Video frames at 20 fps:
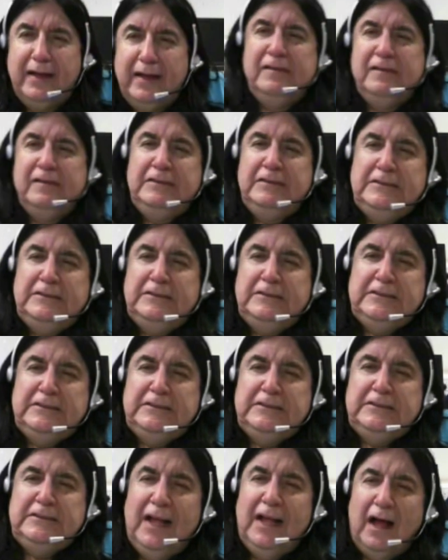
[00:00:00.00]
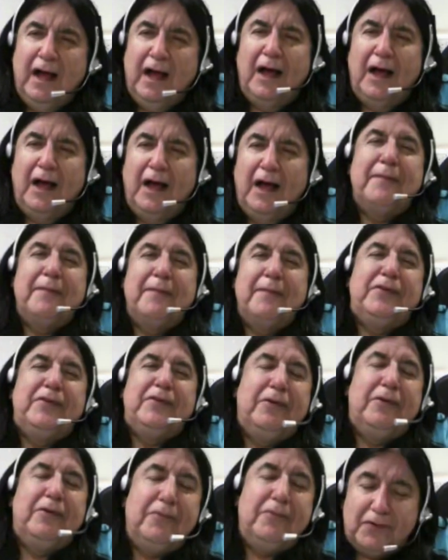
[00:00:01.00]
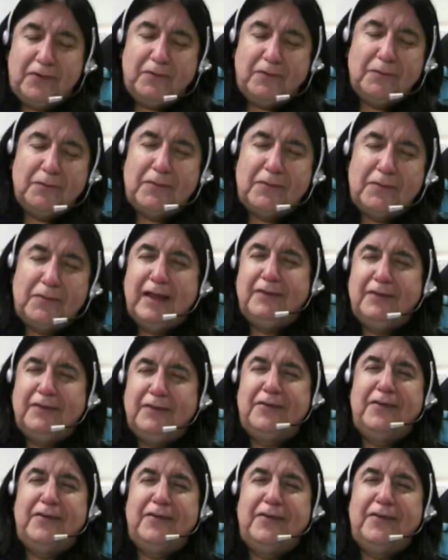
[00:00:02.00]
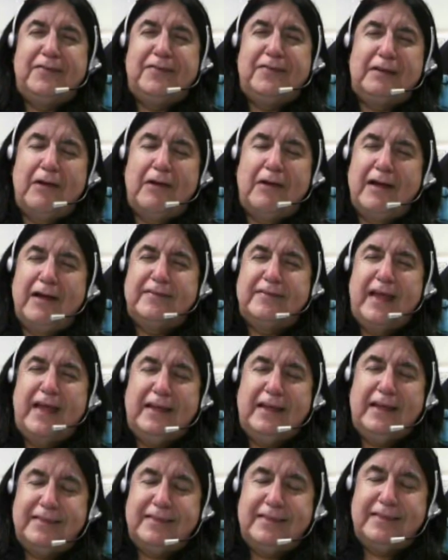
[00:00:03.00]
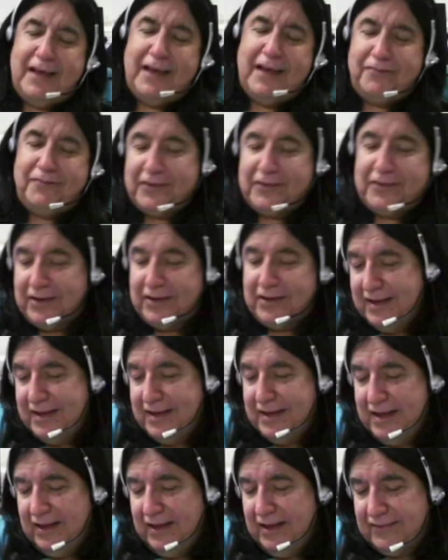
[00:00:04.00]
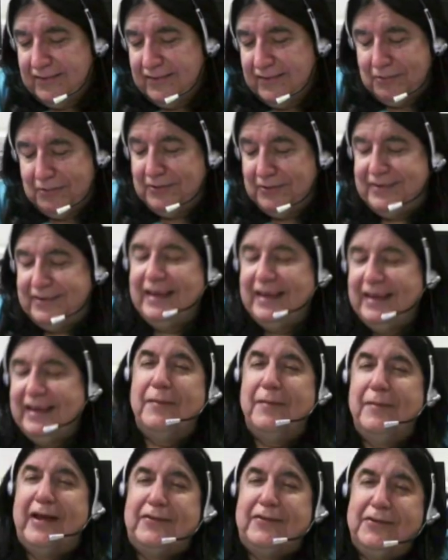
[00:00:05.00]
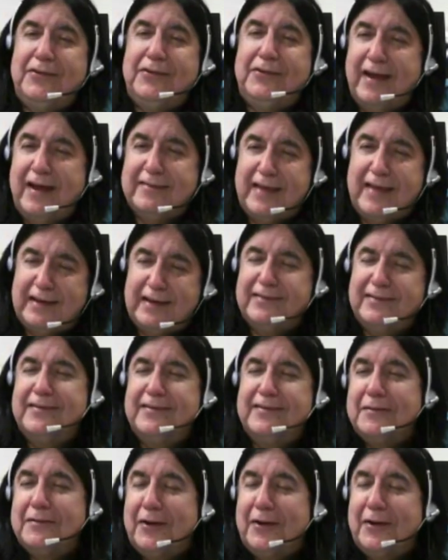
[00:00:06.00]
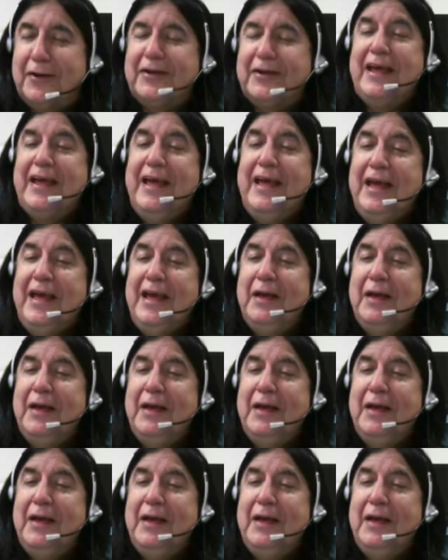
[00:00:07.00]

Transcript: Perhaps you shouldn't introduce the ground state there for just routine commercial transactions as embodied